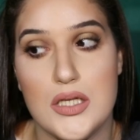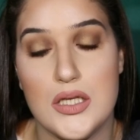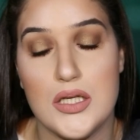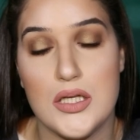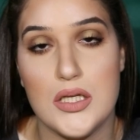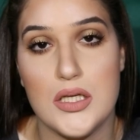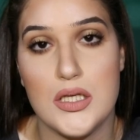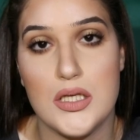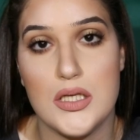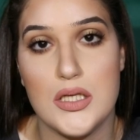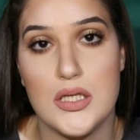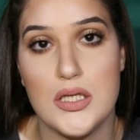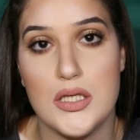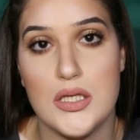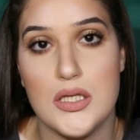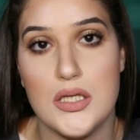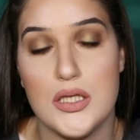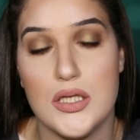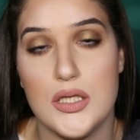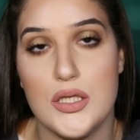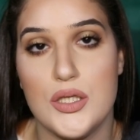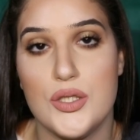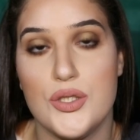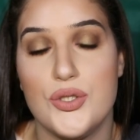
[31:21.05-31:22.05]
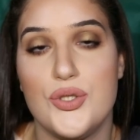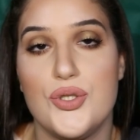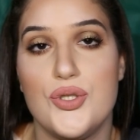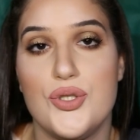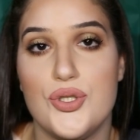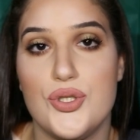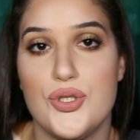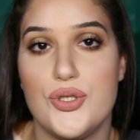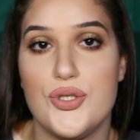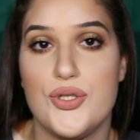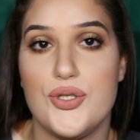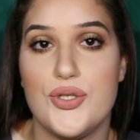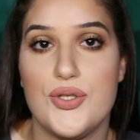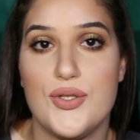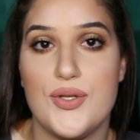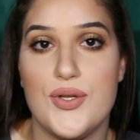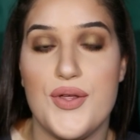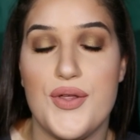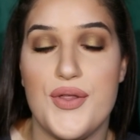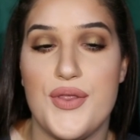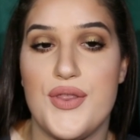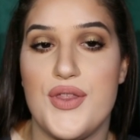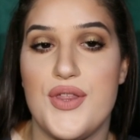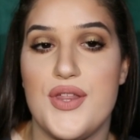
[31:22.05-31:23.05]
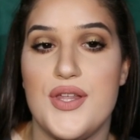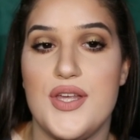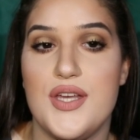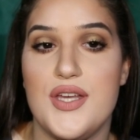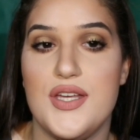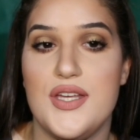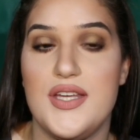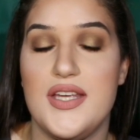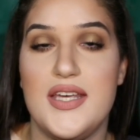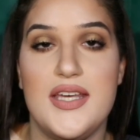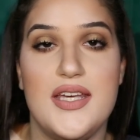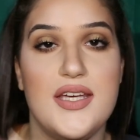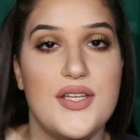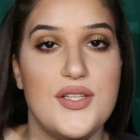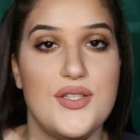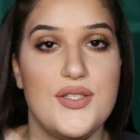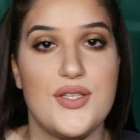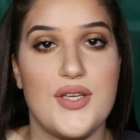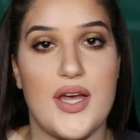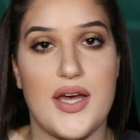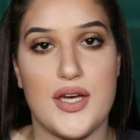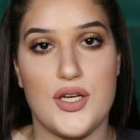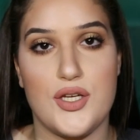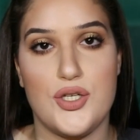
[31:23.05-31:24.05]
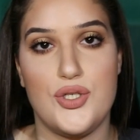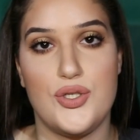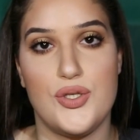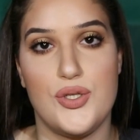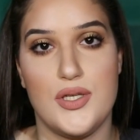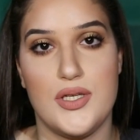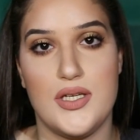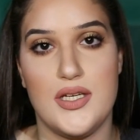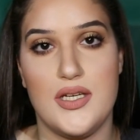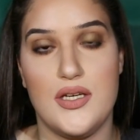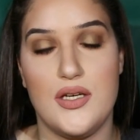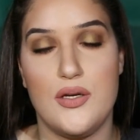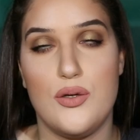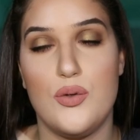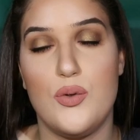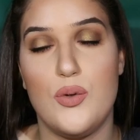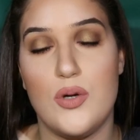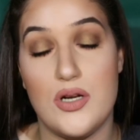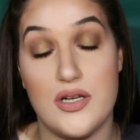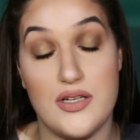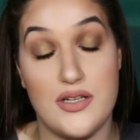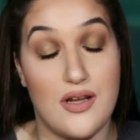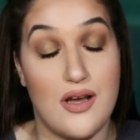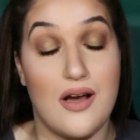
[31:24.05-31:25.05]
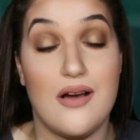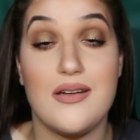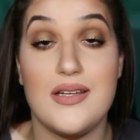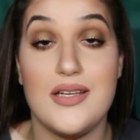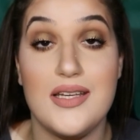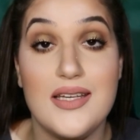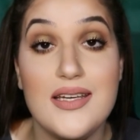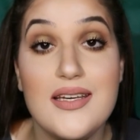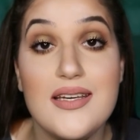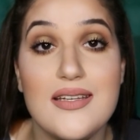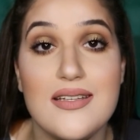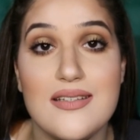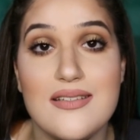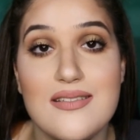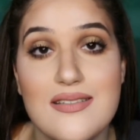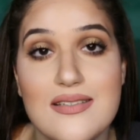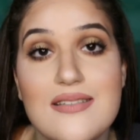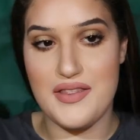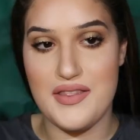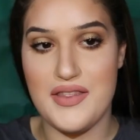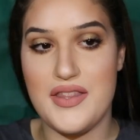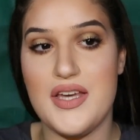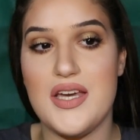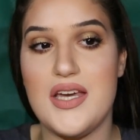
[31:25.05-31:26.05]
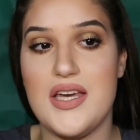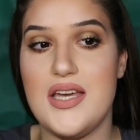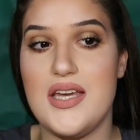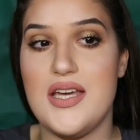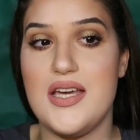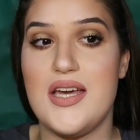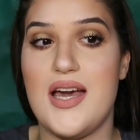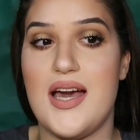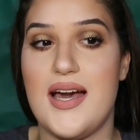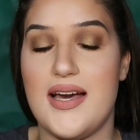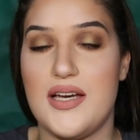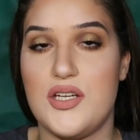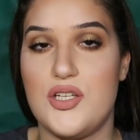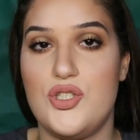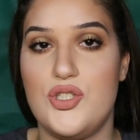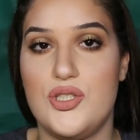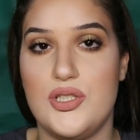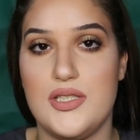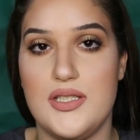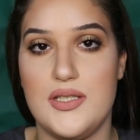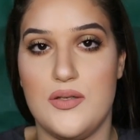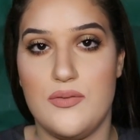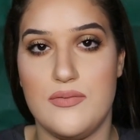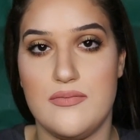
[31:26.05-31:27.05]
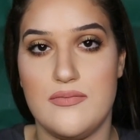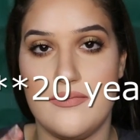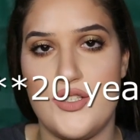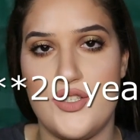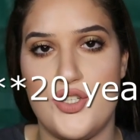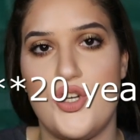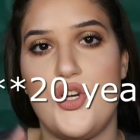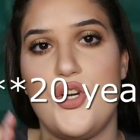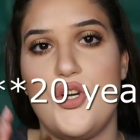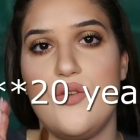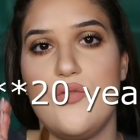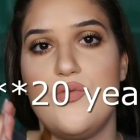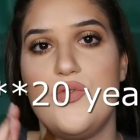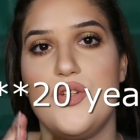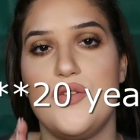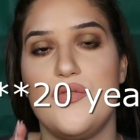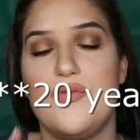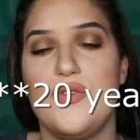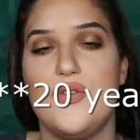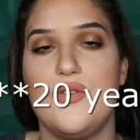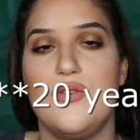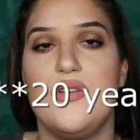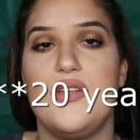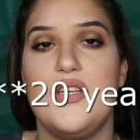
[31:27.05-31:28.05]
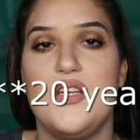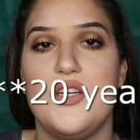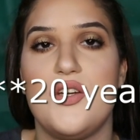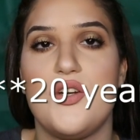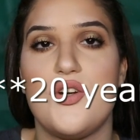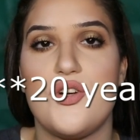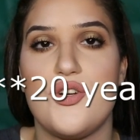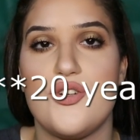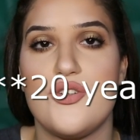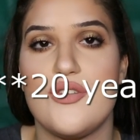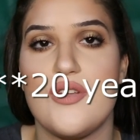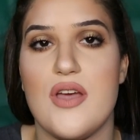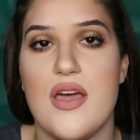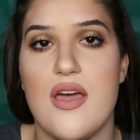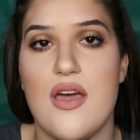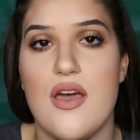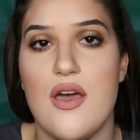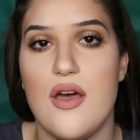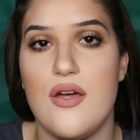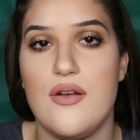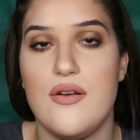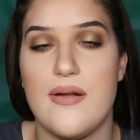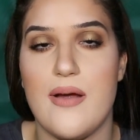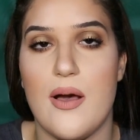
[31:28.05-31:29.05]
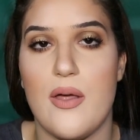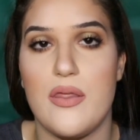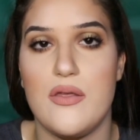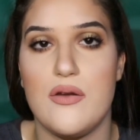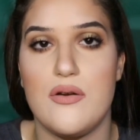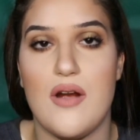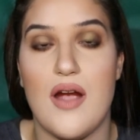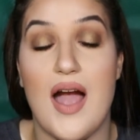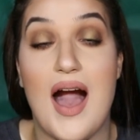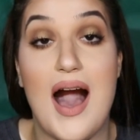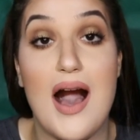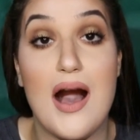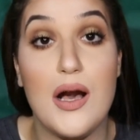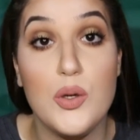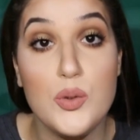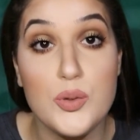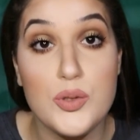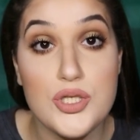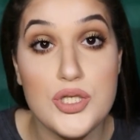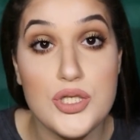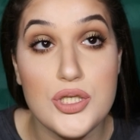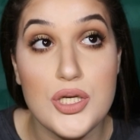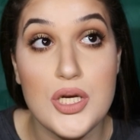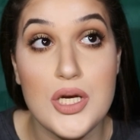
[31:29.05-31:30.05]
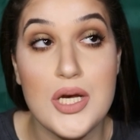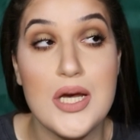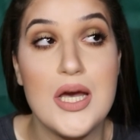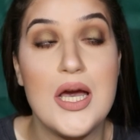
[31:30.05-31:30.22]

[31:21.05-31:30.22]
And the kids, actually, who are not kids, they actually served a few years and now they're out.